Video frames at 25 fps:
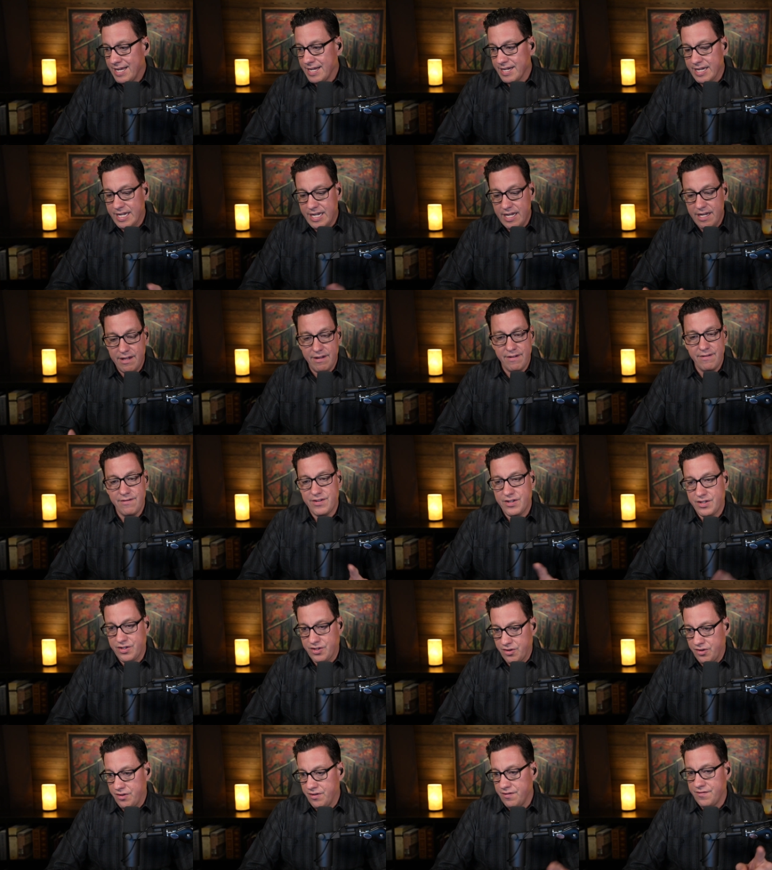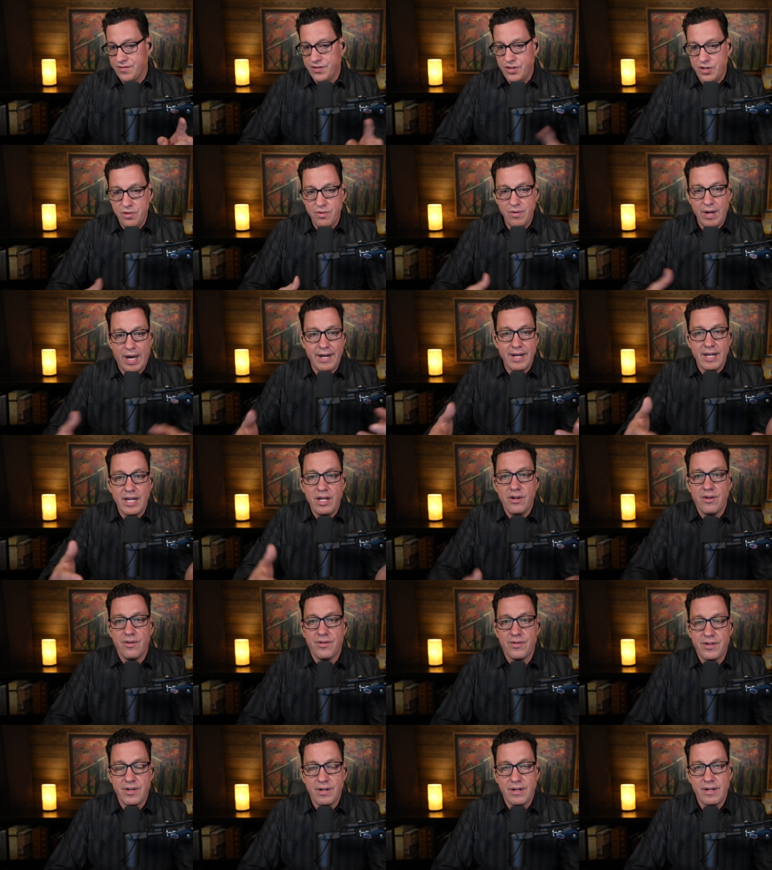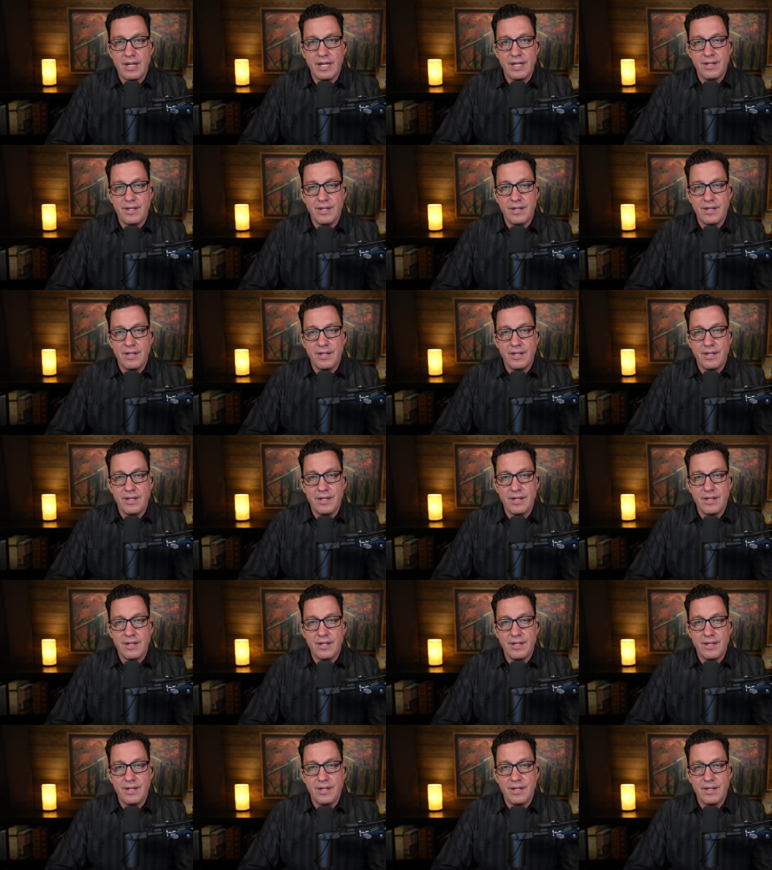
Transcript: give, serve, do out of guilt.